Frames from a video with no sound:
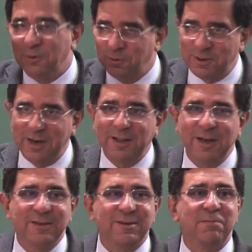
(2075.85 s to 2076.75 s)
You send the
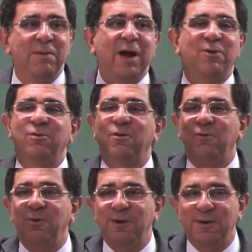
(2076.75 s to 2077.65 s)
leachate back to the
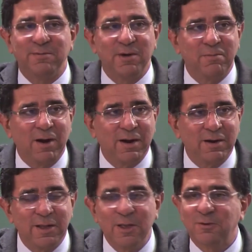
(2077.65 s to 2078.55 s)
effluent treatment plant.
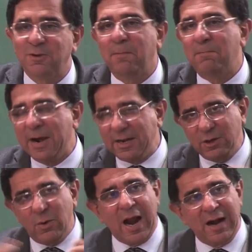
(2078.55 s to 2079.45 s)
So the better
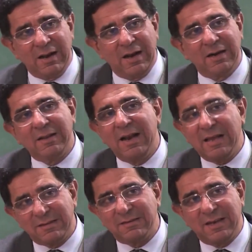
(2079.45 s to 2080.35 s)
you handle it, the
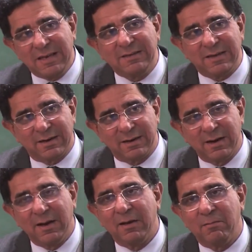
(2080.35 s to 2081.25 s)
less is the leachate,
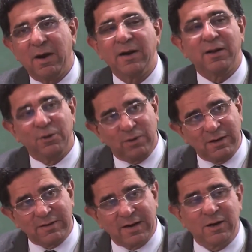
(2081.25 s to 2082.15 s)
but you
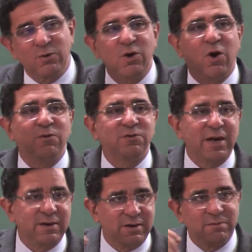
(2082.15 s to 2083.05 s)
can send it to an
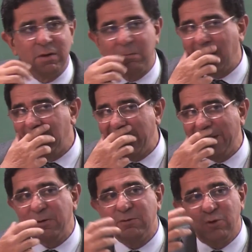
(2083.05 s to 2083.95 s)
off-site treatment plant.
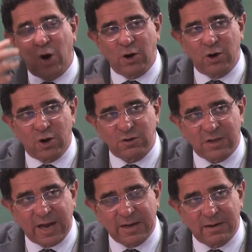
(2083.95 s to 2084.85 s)
That means not on your
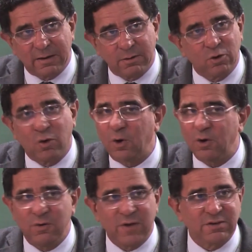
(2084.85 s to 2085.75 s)
site, you don't
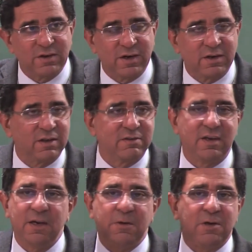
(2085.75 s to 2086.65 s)
want to invest in it, there is
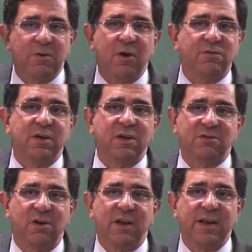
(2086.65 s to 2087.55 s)
an ETP of the
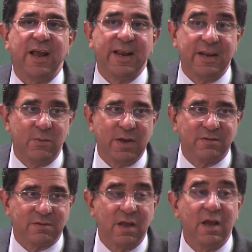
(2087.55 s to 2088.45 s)
industrial area
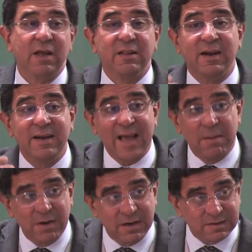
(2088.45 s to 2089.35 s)
anyways, the
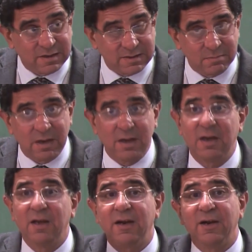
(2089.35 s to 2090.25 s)
contaminants are
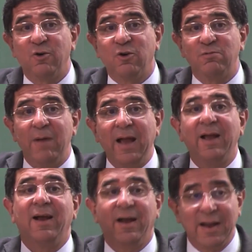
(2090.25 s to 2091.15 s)
similar, it goes
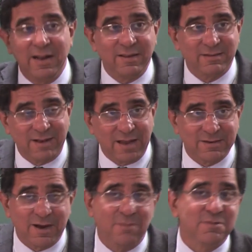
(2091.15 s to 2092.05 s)
back, again the
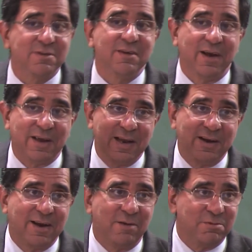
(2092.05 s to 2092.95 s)
sludge comes,
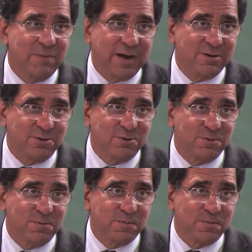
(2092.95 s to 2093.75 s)
again it comes back to you.